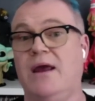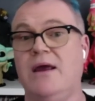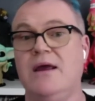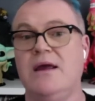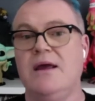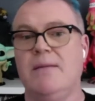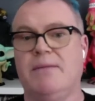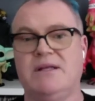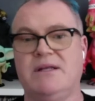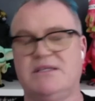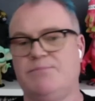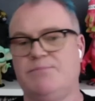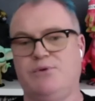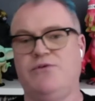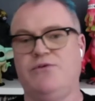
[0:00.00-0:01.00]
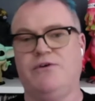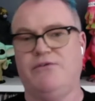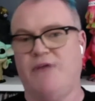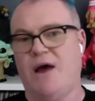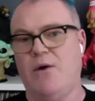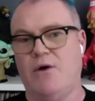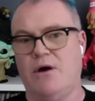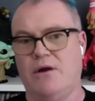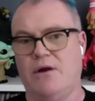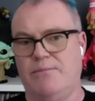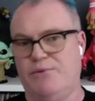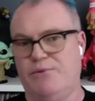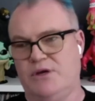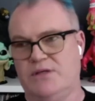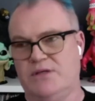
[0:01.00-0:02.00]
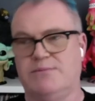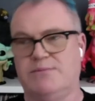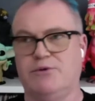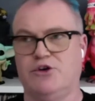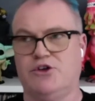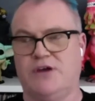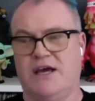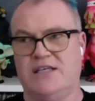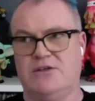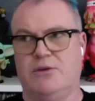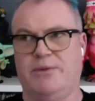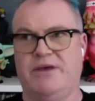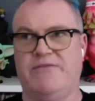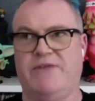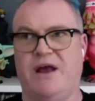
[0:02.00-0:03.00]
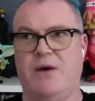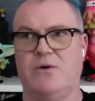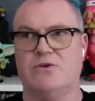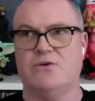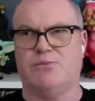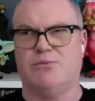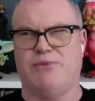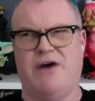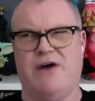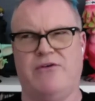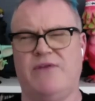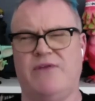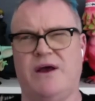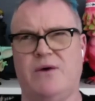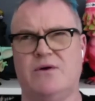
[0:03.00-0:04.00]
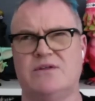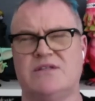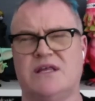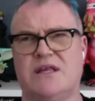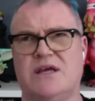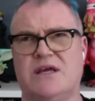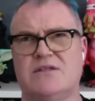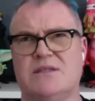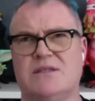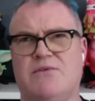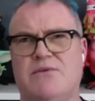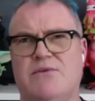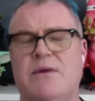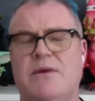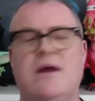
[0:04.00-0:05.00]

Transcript: But it's a beautiful flower. It's a bush that has little pink flowers or brown flowers, I think, on some of them.